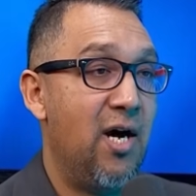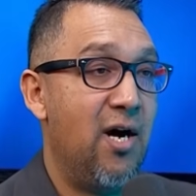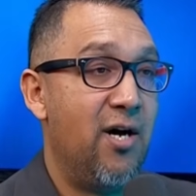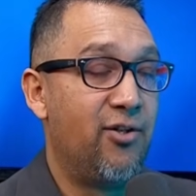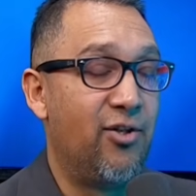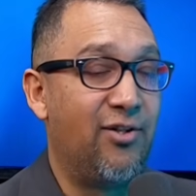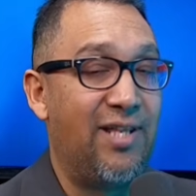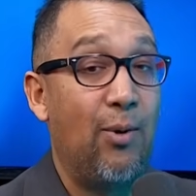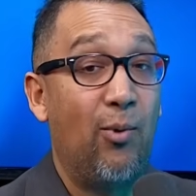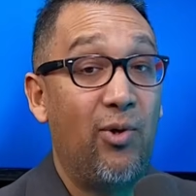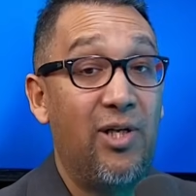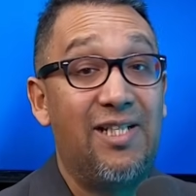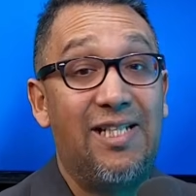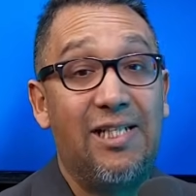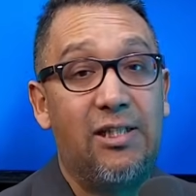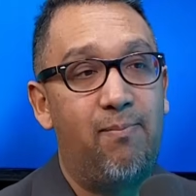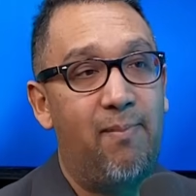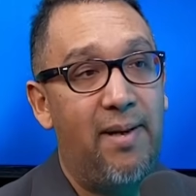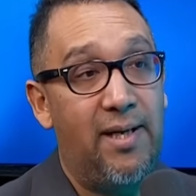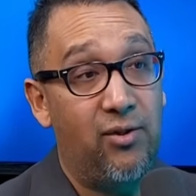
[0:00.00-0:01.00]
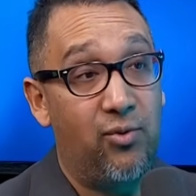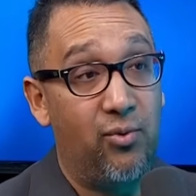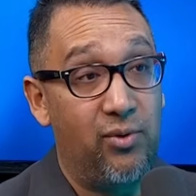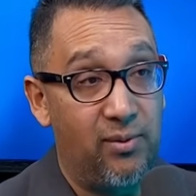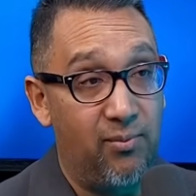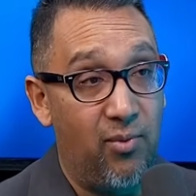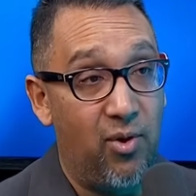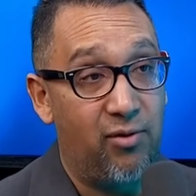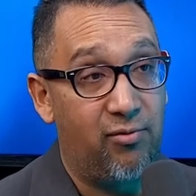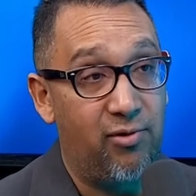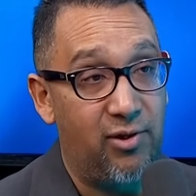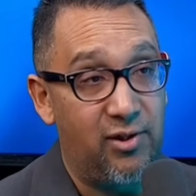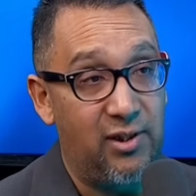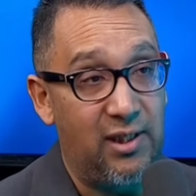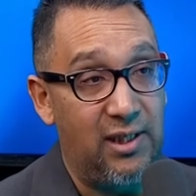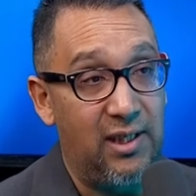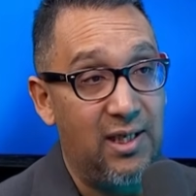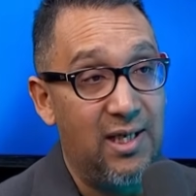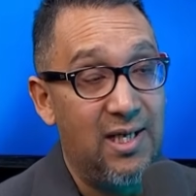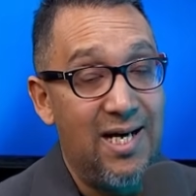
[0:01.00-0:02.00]
So they want to dismantle
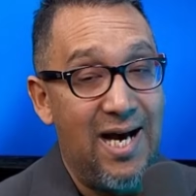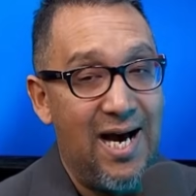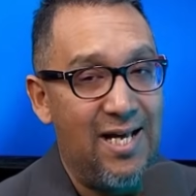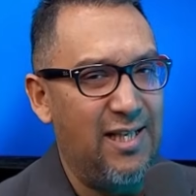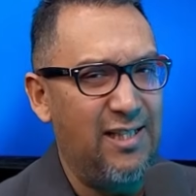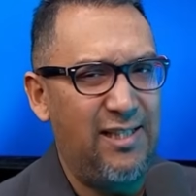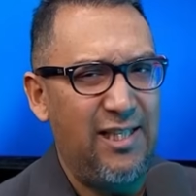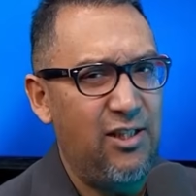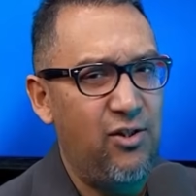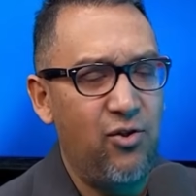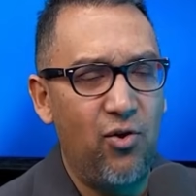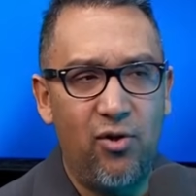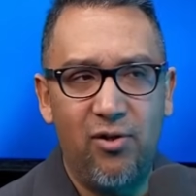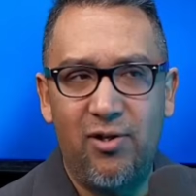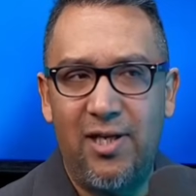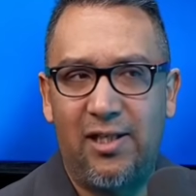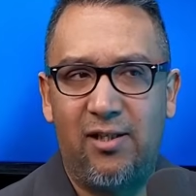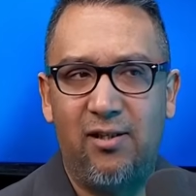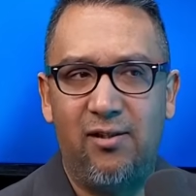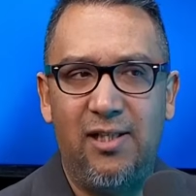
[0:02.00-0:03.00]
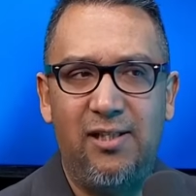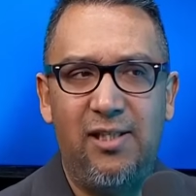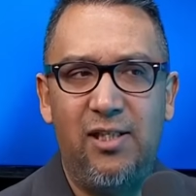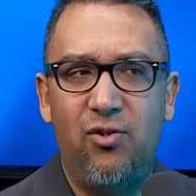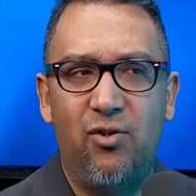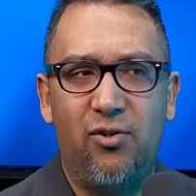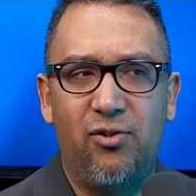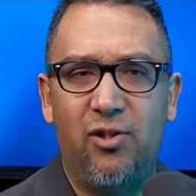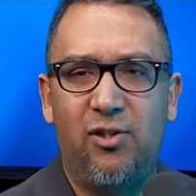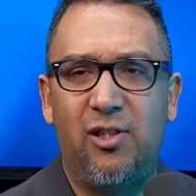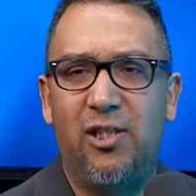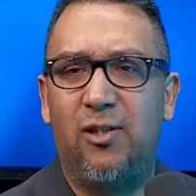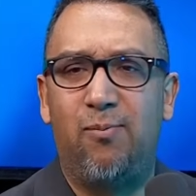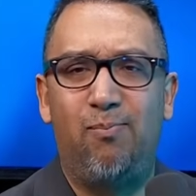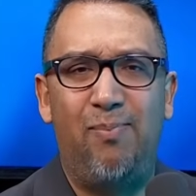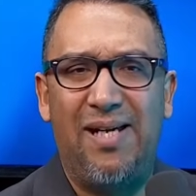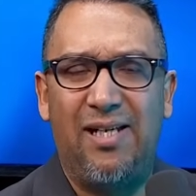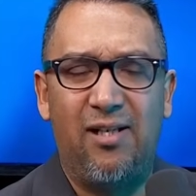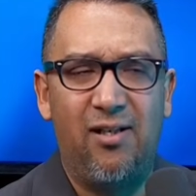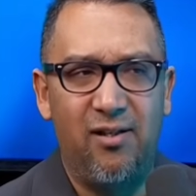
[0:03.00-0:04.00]
democracy. And this is not just a
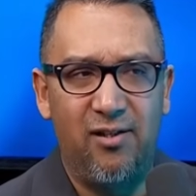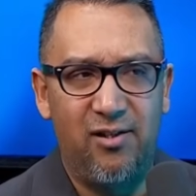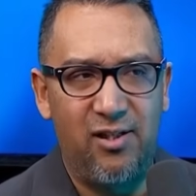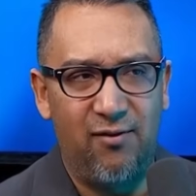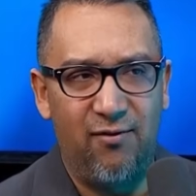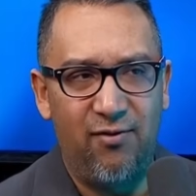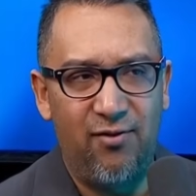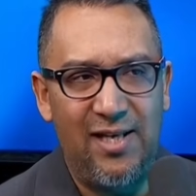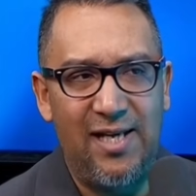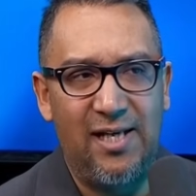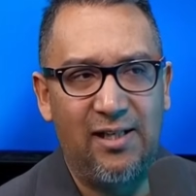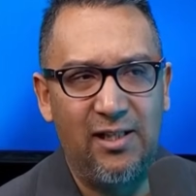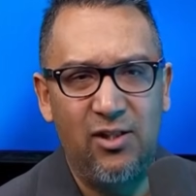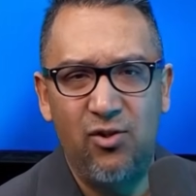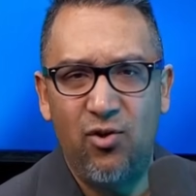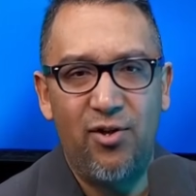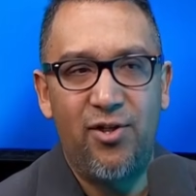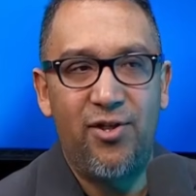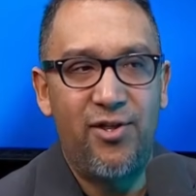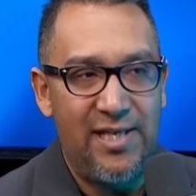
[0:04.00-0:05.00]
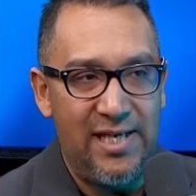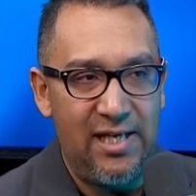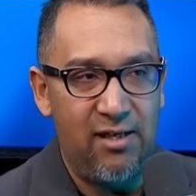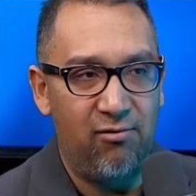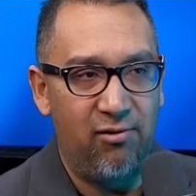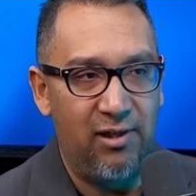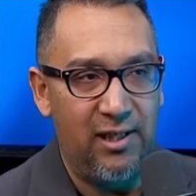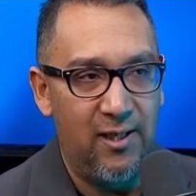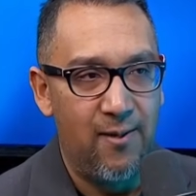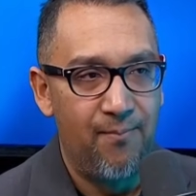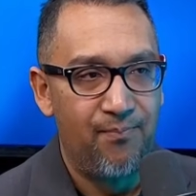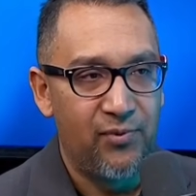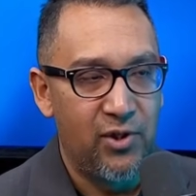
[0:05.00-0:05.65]
speculative thing. This is not a theory.